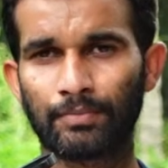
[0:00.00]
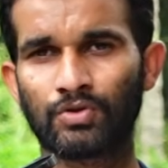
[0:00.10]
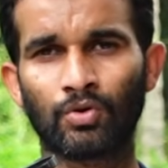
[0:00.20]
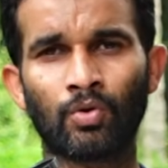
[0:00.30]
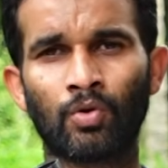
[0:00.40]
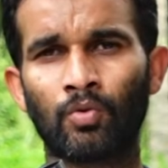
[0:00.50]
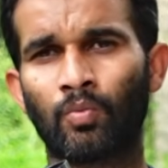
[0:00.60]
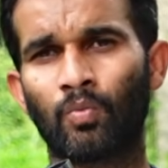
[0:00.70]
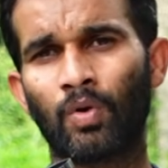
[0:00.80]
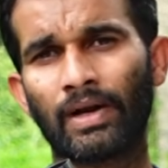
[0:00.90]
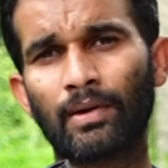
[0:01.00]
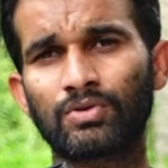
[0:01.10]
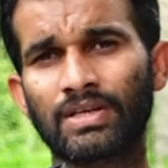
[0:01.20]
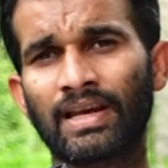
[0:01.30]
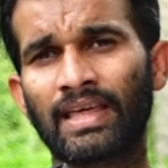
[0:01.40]
So what I
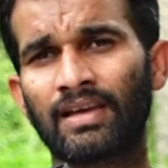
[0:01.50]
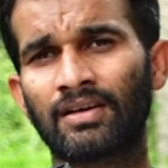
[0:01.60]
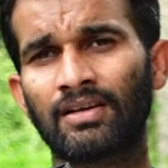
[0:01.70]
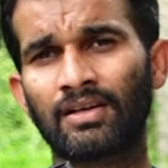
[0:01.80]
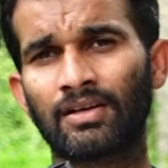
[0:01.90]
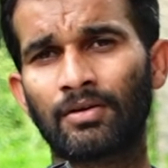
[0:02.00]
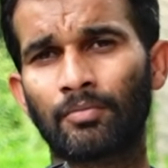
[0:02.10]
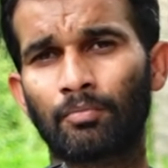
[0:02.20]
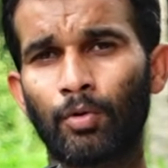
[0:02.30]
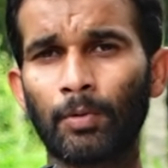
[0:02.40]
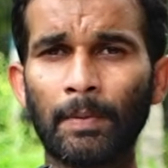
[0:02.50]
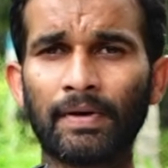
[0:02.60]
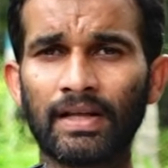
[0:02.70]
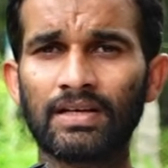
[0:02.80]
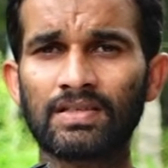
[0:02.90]
would say, like, bullpup
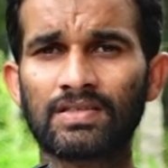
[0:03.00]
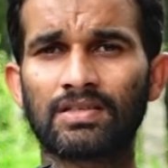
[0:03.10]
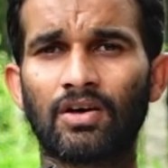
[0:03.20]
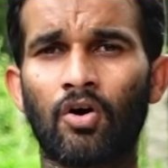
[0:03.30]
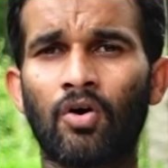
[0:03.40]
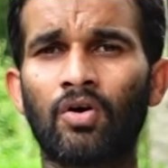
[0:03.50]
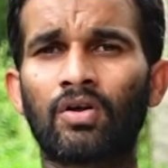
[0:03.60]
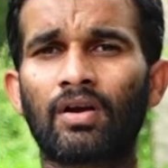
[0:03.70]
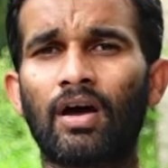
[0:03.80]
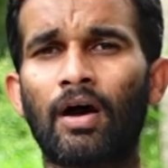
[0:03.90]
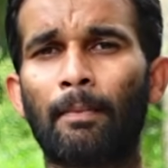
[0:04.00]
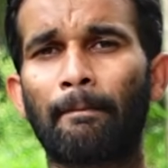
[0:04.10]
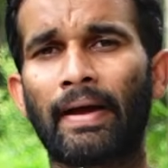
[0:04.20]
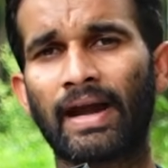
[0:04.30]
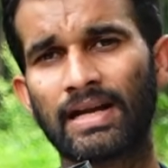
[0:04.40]
triggers are a
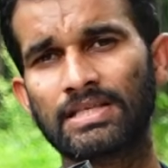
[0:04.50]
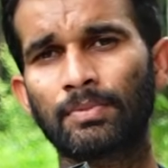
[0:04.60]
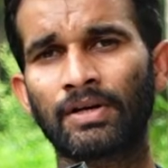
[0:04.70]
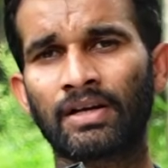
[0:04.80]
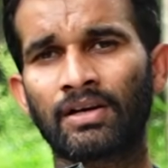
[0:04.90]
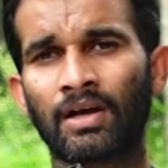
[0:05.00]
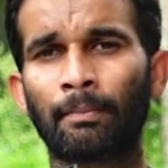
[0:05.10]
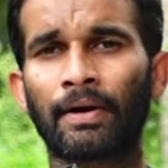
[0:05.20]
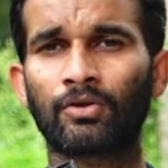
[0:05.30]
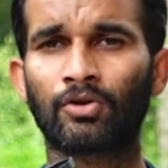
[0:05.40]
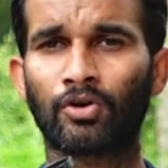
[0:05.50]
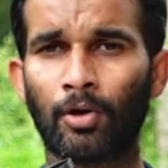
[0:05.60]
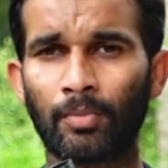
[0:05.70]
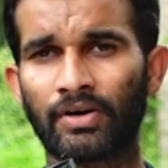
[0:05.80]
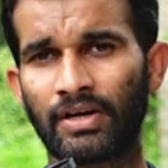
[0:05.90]
manageable trigger compared to the
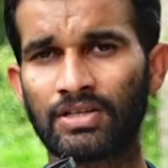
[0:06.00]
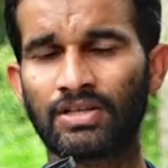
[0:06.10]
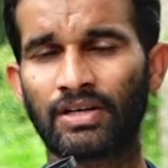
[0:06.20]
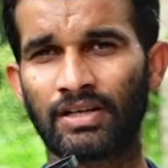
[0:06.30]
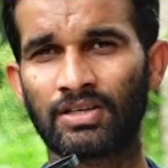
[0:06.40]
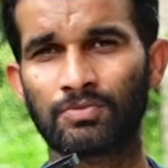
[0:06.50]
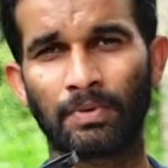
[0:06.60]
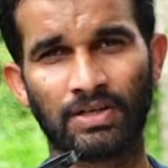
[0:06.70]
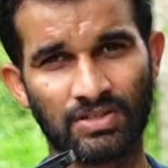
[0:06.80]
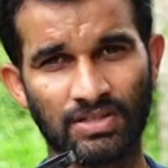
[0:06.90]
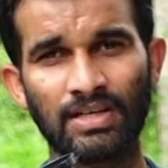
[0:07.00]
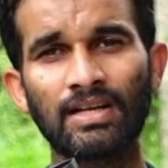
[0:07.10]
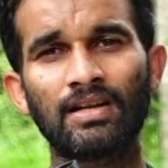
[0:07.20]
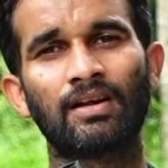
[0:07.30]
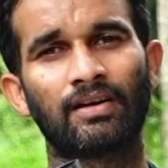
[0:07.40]
normal traditional triggers, but
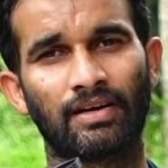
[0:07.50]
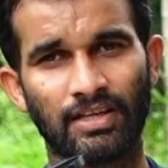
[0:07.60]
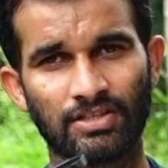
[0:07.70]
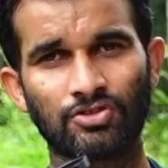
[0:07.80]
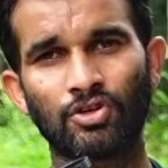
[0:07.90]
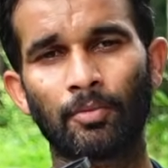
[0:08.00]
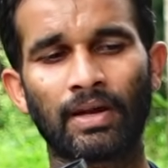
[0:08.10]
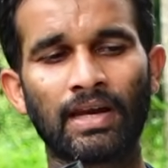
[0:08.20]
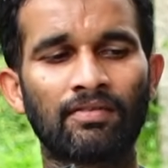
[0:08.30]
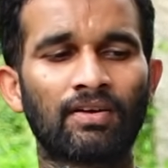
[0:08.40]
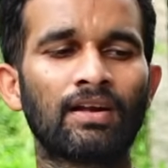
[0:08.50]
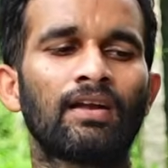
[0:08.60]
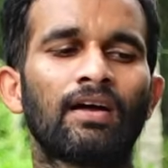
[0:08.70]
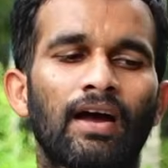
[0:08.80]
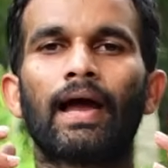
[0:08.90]
still does the job really well.
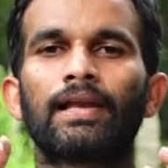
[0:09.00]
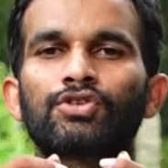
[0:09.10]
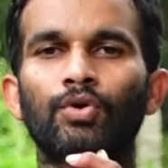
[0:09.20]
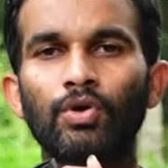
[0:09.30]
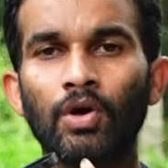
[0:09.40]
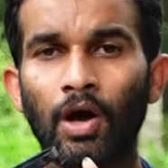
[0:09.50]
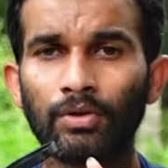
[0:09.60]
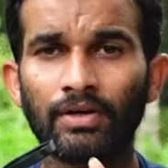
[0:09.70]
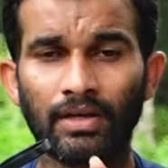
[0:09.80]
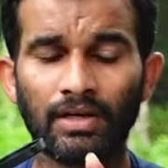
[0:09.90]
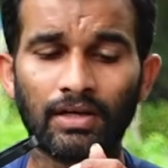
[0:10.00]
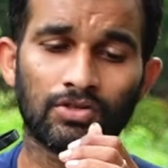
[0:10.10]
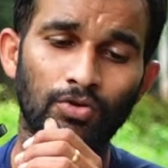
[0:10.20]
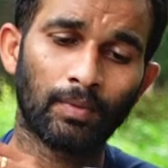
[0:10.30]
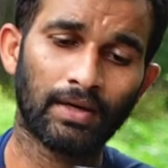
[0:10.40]
I'll show you how the trigger
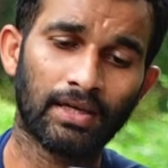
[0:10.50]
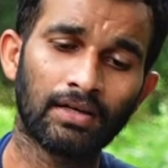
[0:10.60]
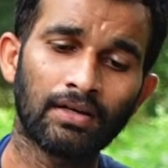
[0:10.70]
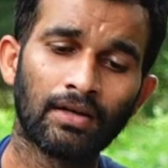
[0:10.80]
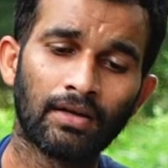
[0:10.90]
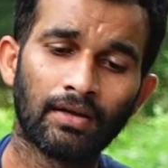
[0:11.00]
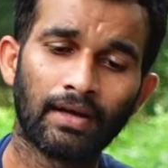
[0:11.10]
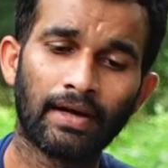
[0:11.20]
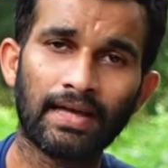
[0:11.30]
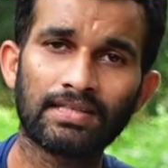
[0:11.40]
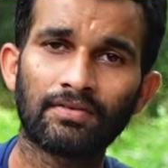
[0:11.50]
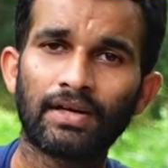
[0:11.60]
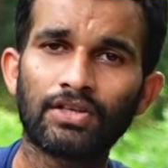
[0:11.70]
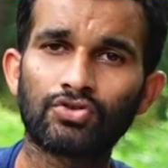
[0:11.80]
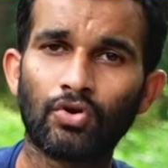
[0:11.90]
is over here. It has a
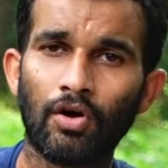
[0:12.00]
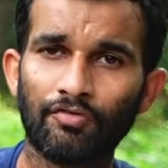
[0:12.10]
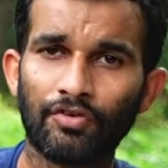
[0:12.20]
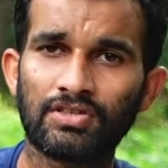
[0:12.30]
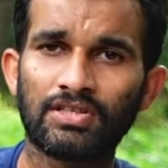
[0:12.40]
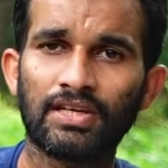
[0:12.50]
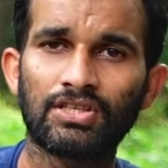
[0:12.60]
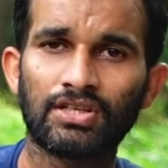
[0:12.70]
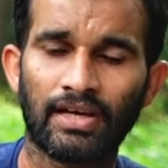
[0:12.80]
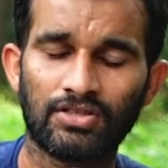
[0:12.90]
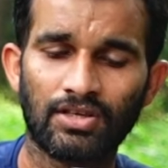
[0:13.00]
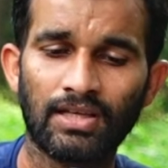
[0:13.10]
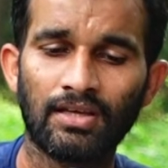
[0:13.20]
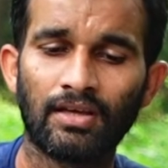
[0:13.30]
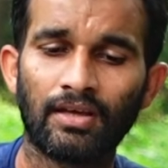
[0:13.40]
very strong first stage,
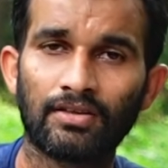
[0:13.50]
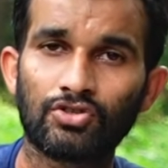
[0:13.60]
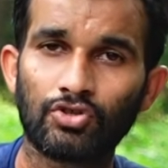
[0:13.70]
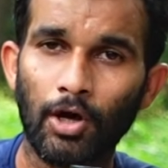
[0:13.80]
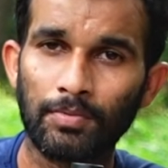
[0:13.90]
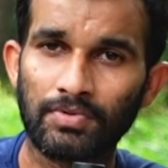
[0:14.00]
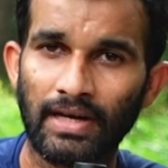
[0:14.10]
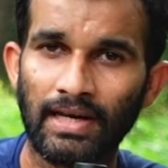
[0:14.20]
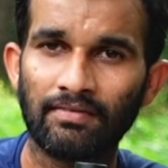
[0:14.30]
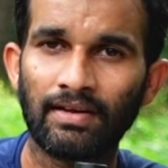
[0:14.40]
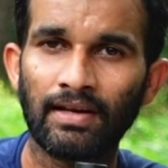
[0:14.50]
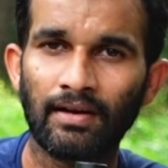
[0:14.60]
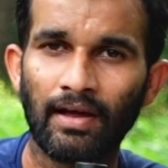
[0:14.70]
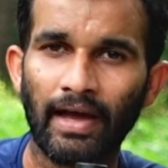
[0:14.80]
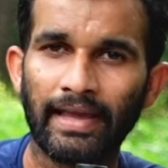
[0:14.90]
actually stops really well.
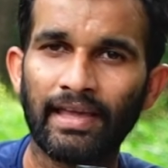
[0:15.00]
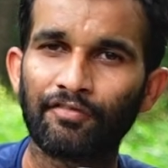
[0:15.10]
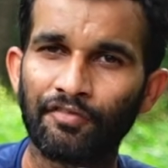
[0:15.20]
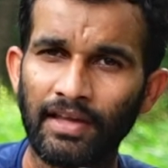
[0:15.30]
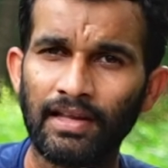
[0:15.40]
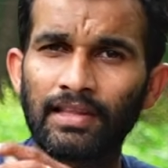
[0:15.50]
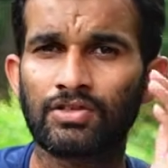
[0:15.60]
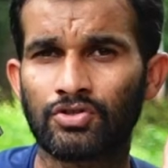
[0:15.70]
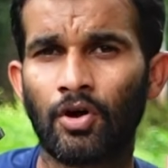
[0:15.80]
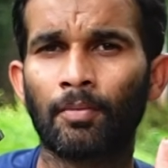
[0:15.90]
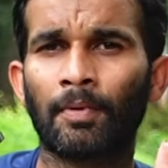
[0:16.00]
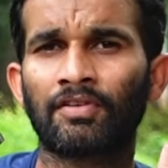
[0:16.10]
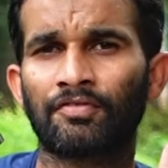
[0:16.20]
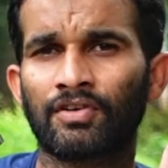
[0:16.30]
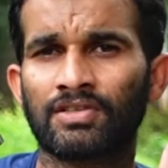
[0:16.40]
I can feel the stop of
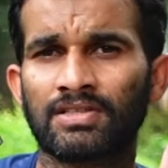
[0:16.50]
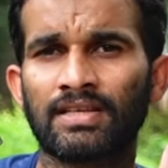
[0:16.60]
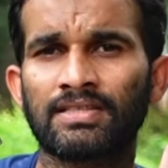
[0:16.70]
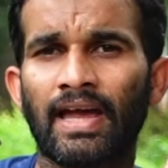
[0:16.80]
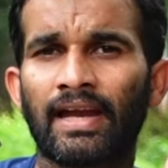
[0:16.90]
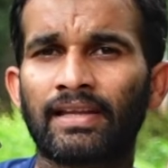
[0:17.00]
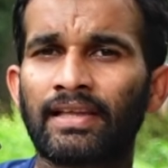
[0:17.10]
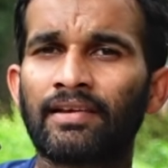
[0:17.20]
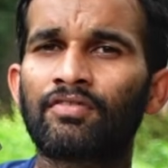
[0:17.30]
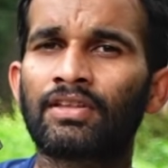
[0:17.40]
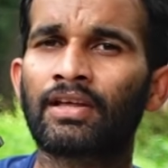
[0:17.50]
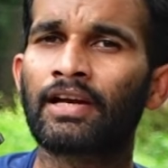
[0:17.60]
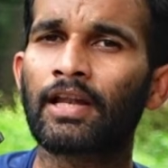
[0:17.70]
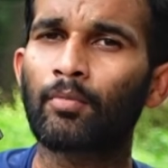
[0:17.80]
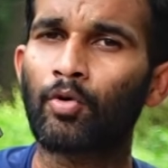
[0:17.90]
the first stage, and then with a
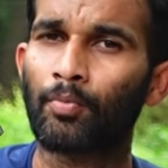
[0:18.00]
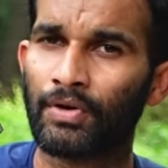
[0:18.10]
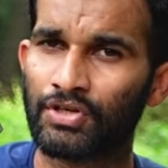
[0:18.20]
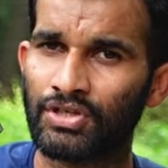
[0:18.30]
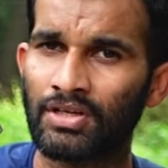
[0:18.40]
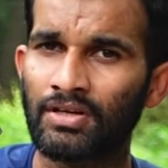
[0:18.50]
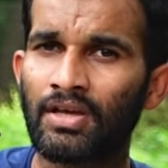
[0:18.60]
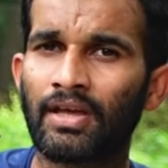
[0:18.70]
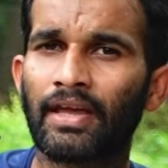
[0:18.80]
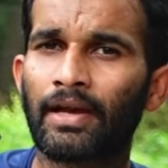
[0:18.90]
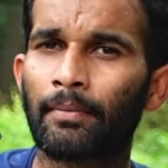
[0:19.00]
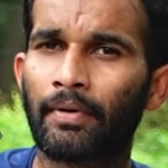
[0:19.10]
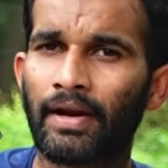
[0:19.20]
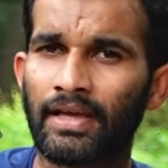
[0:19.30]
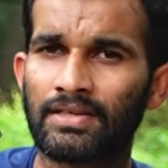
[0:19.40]
little more pressure it
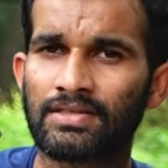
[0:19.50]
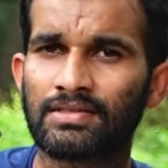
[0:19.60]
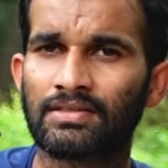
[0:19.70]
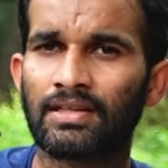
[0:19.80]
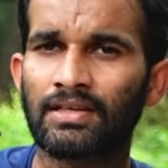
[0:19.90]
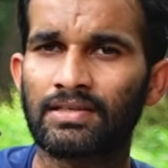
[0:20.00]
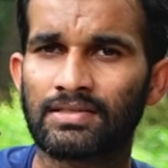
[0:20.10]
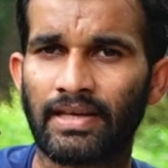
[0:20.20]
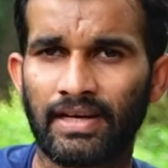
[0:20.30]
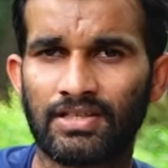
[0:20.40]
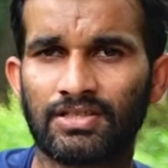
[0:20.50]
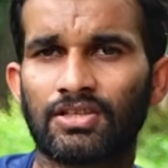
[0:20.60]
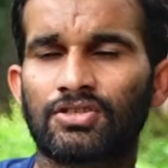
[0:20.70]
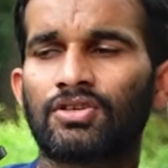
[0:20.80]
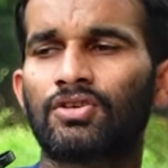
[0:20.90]
breaks the second
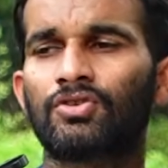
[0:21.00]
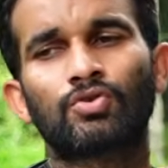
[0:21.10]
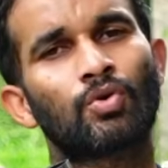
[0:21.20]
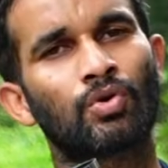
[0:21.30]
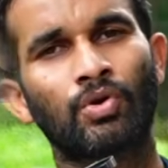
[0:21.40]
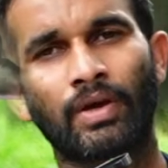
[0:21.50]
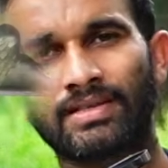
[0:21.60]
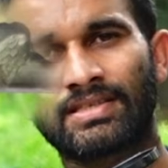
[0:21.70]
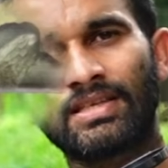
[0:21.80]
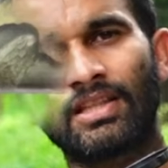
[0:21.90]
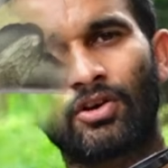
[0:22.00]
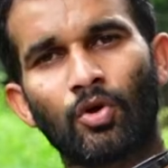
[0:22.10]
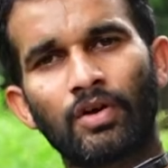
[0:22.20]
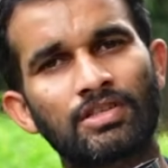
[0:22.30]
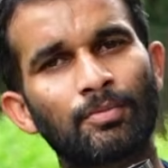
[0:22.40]
stage. So you can see the
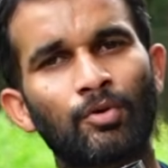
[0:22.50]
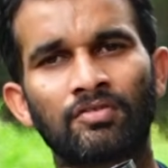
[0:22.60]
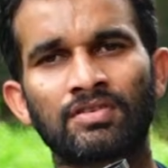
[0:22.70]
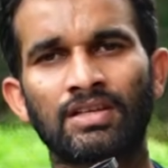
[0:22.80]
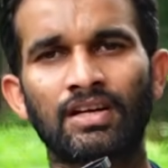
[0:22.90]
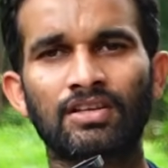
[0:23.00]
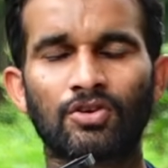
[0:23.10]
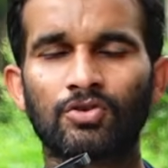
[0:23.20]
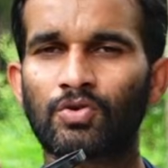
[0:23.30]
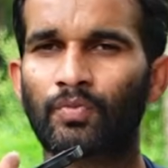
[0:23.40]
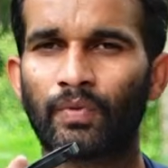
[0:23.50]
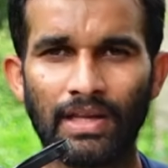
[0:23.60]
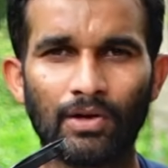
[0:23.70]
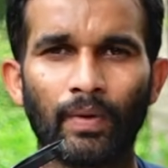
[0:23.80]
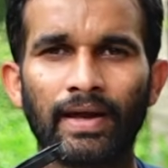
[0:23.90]
noise report of this gun is also
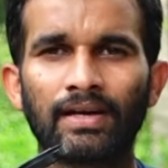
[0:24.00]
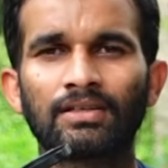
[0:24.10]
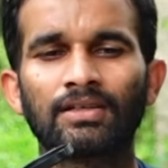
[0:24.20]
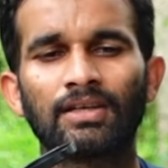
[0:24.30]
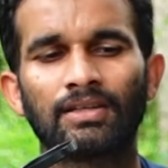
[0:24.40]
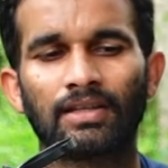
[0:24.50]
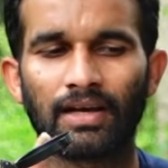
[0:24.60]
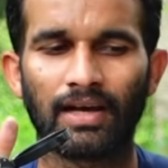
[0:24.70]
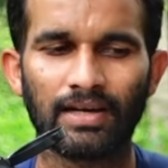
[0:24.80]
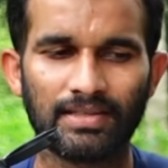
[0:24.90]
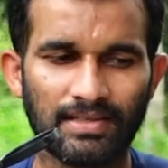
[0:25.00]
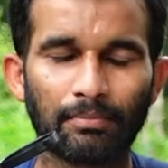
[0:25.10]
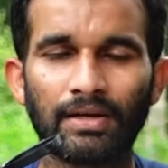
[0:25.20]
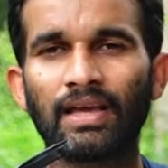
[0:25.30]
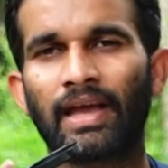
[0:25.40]
very quiet. The gun is
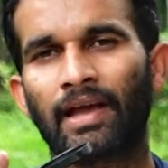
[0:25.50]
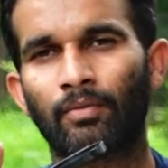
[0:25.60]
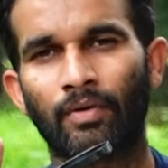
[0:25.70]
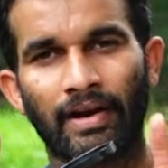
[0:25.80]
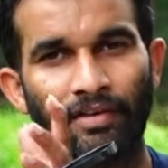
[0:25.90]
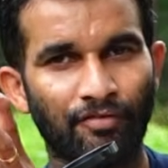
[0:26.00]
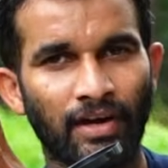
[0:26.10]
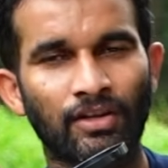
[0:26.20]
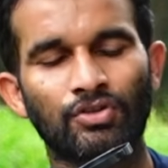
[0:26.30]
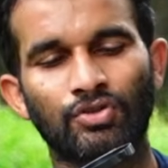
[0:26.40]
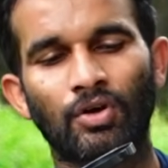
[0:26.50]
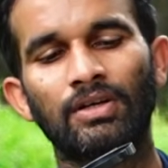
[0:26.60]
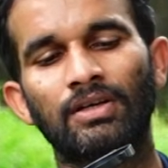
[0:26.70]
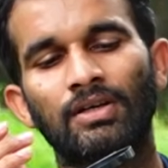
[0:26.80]
empty. I have dry fired the shot.